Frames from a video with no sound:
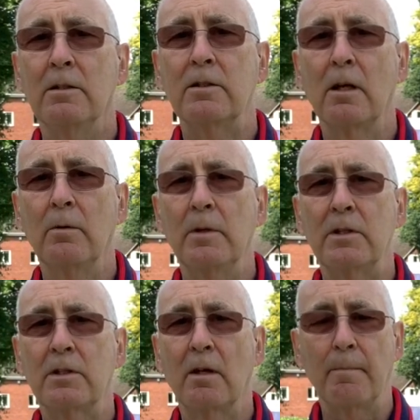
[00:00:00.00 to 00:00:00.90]
so
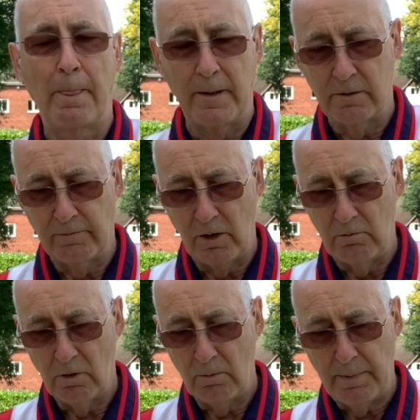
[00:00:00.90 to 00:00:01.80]
it's very
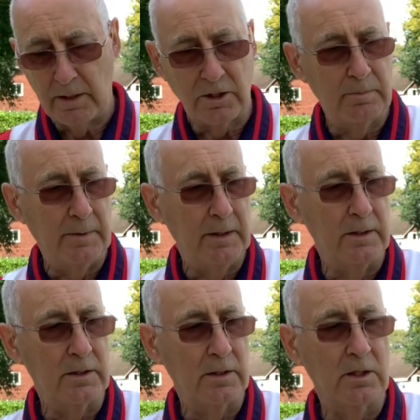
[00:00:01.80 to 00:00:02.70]
robust, but
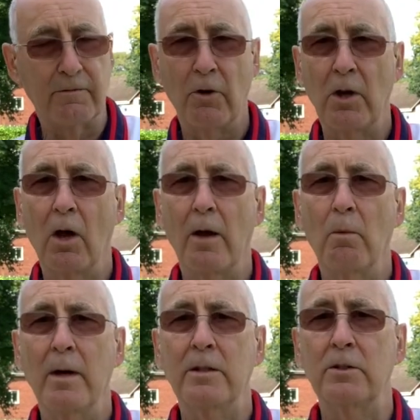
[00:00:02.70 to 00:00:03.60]
it's very
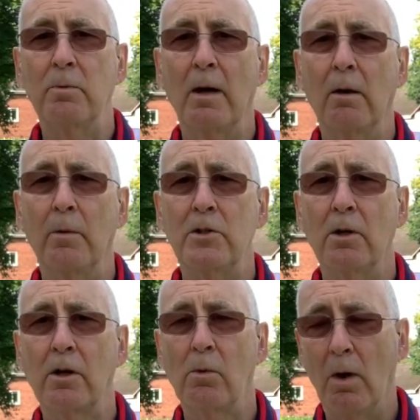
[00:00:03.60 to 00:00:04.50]
lightweight as well, which
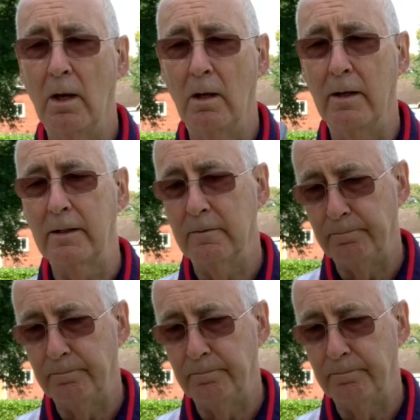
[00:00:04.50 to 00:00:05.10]
I quite like.